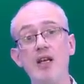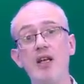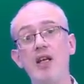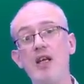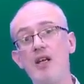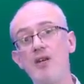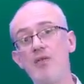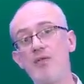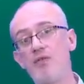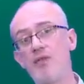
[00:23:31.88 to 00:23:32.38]

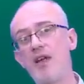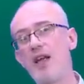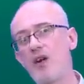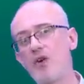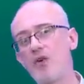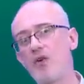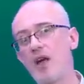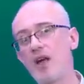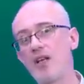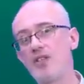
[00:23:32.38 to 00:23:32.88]

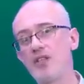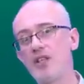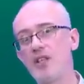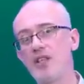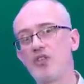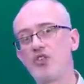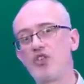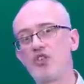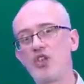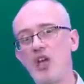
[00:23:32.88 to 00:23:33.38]
Invigorating
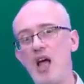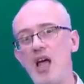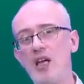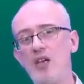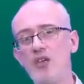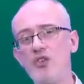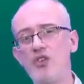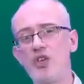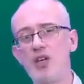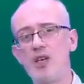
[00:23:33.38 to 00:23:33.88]
is
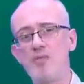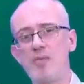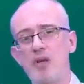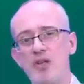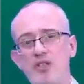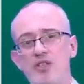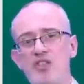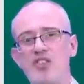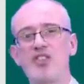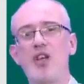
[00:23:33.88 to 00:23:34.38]
challenging, but
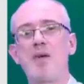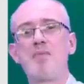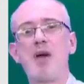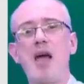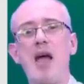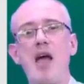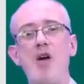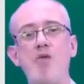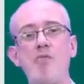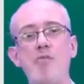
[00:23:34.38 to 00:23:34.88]

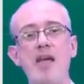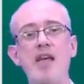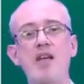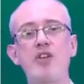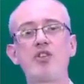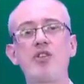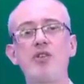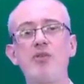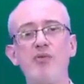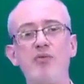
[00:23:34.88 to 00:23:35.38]
somehow
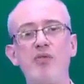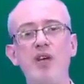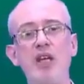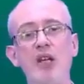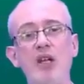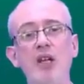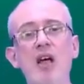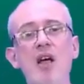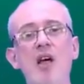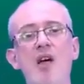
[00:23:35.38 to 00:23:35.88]
makes you
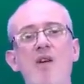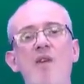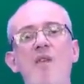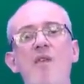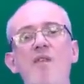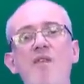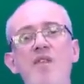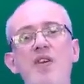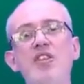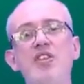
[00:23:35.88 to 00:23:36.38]
feel
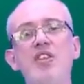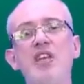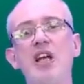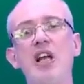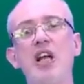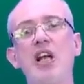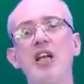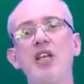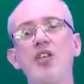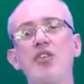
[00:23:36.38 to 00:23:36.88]

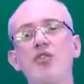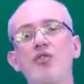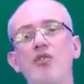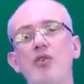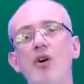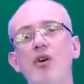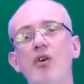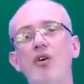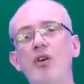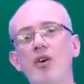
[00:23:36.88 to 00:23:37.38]
physically
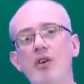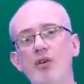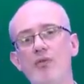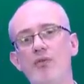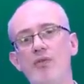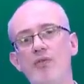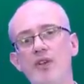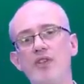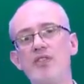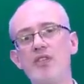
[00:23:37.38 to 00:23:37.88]
strong and
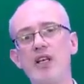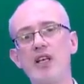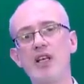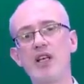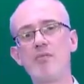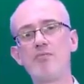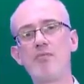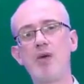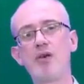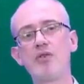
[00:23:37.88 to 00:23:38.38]
physically
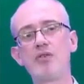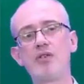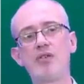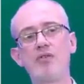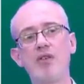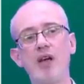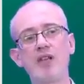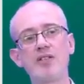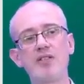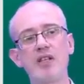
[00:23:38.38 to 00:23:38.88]

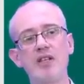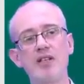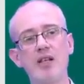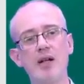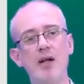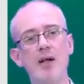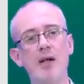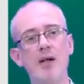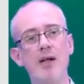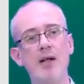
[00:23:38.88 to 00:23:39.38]
motivated.
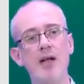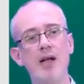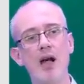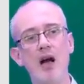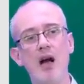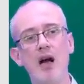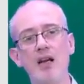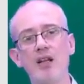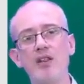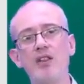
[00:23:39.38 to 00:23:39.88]

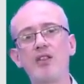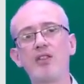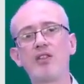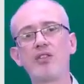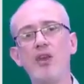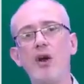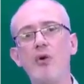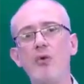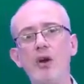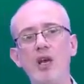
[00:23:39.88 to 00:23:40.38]
I
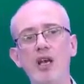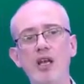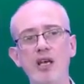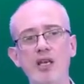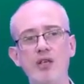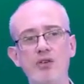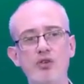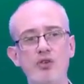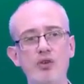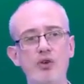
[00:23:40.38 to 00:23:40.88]
thoroughly
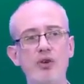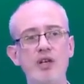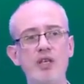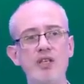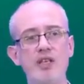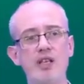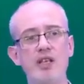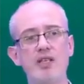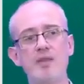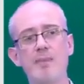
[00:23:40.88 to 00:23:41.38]
enjoyed
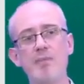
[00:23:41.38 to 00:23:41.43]
it.